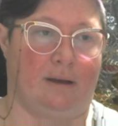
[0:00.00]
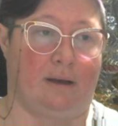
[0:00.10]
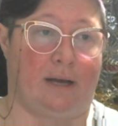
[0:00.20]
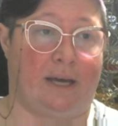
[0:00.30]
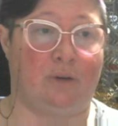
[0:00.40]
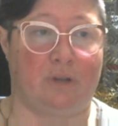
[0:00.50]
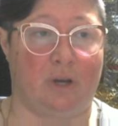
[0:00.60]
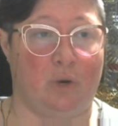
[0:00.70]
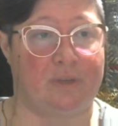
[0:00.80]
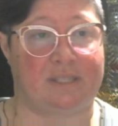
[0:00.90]
"I don't
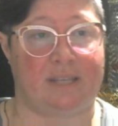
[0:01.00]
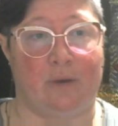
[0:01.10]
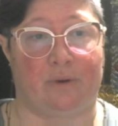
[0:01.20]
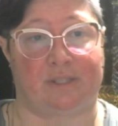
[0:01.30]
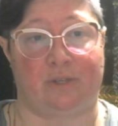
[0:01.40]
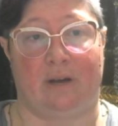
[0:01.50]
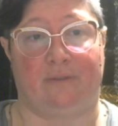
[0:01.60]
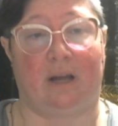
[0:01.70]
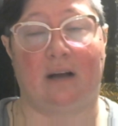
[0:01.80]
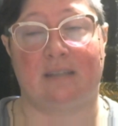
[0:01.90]
know what secrets you
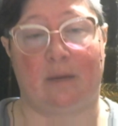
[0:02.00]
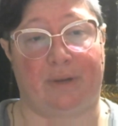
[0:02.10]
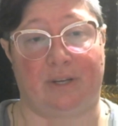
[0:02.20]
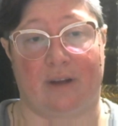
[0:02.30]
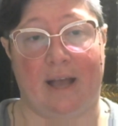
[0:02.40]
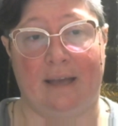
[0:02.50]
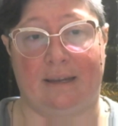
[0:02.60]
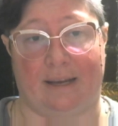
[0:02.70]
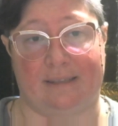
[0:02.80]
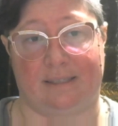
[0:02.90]
have locked up in your head,
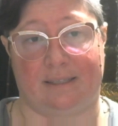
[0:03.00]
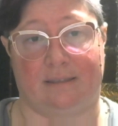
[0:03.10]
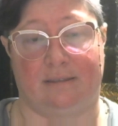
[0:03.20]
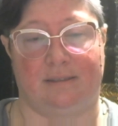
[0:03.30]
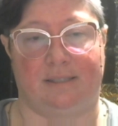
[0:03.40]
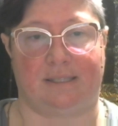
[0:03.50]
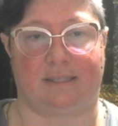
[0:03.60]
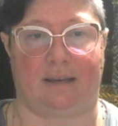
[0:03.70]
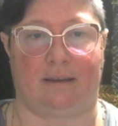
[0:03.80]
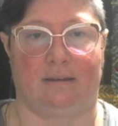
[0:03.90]
Isaac," she
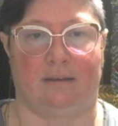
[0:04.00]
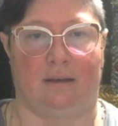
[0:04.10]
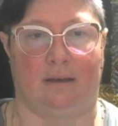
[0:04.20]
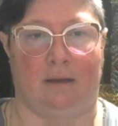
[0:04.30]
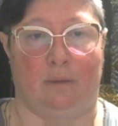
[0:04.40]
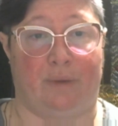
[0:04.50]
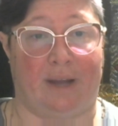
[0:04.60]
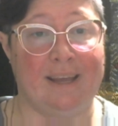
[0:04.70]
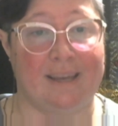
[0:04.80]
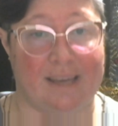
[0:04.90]
said, "but
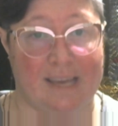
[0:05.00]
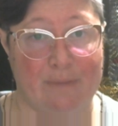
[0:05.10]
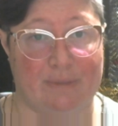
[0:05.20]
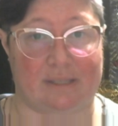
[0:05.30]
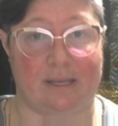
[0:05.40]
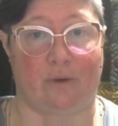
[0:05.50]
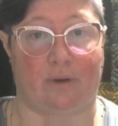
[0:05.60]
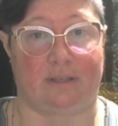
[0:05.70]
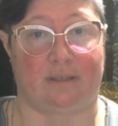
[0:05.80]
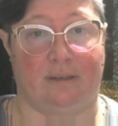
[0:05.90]
I can keep a
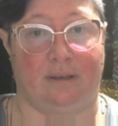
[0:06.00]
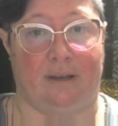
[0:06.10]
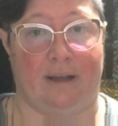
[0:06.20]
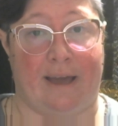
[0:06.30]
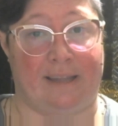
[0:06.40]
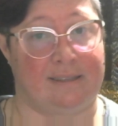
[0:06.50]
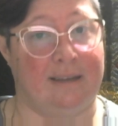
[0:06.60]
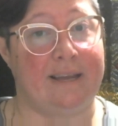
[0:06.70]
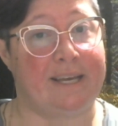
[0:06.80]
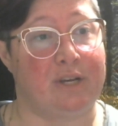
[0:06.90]
secret, and it's
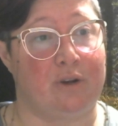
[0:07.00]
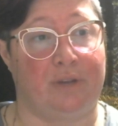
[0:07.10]
not like you're